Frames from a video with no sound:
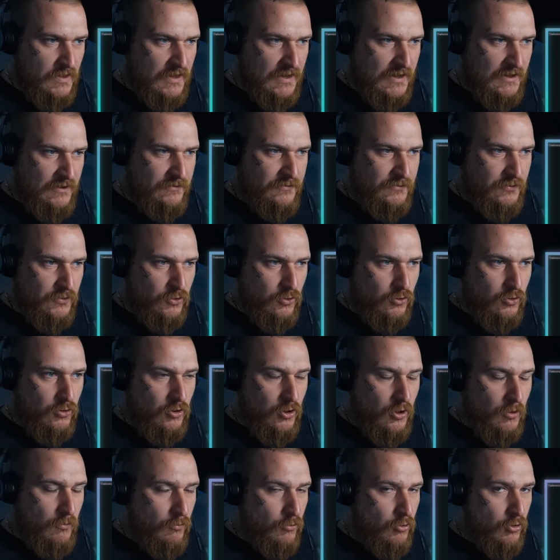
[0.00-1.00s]
I'd feel a
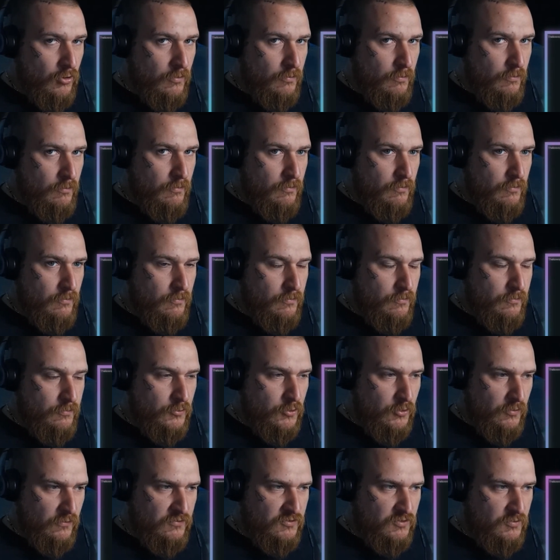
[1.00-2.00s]
lot more
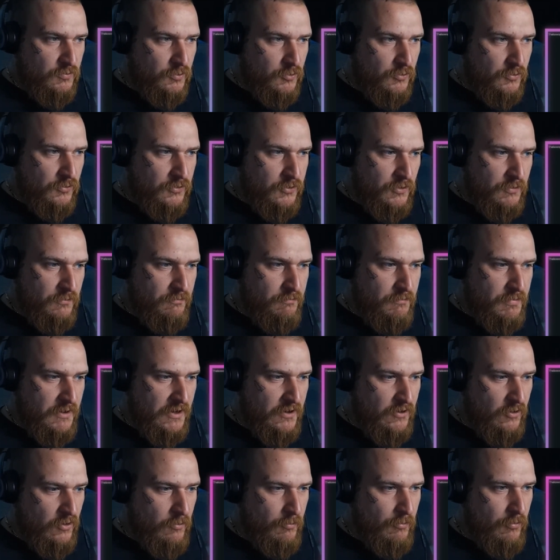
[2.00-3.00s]
comfortable than
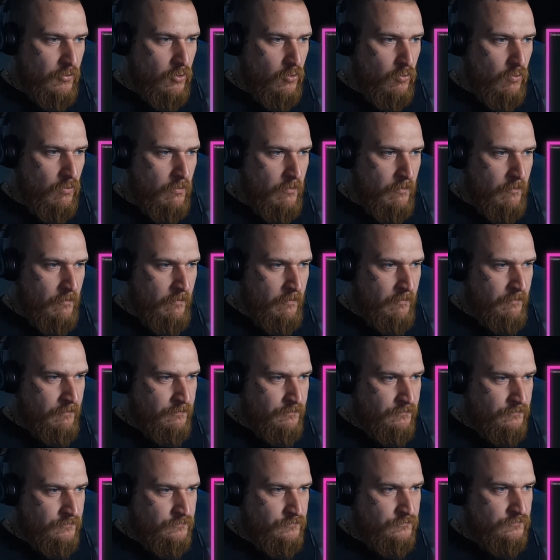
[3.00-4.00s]
being on a boat
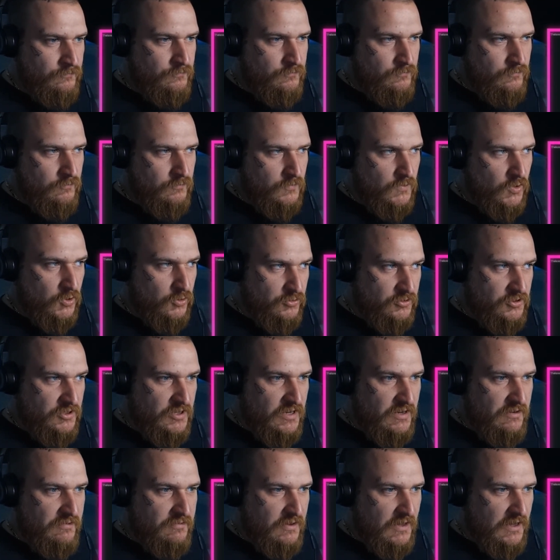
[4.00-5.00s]

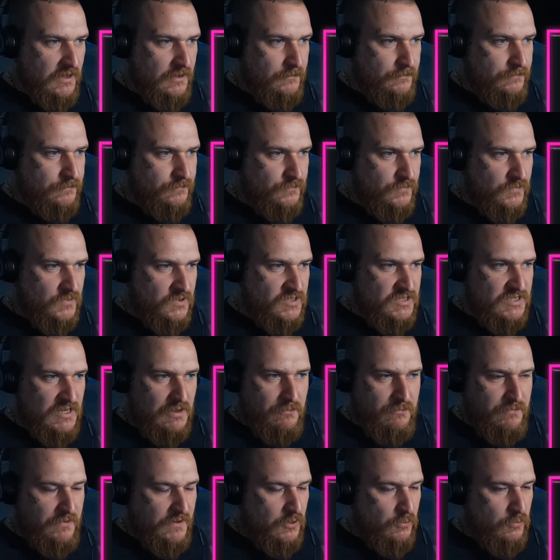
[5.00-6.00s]
underneath that.
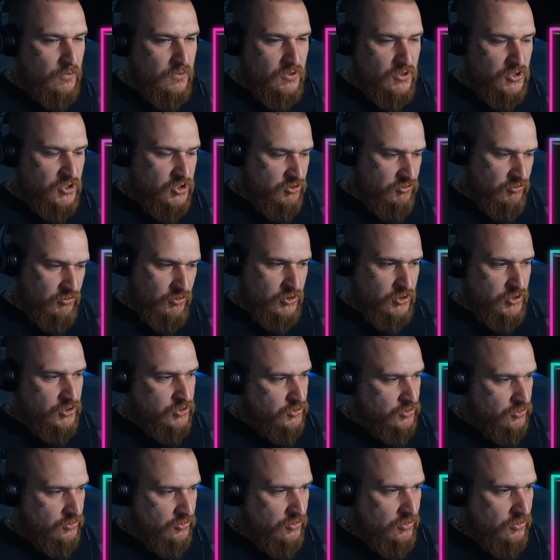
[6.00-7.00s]
Same thing with the
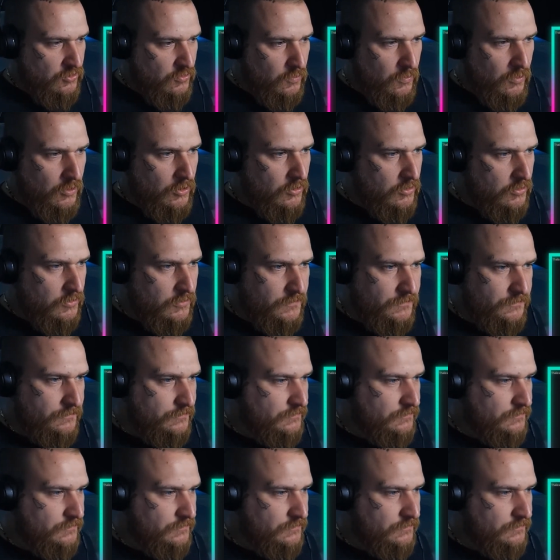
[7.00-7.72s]
structures under the water.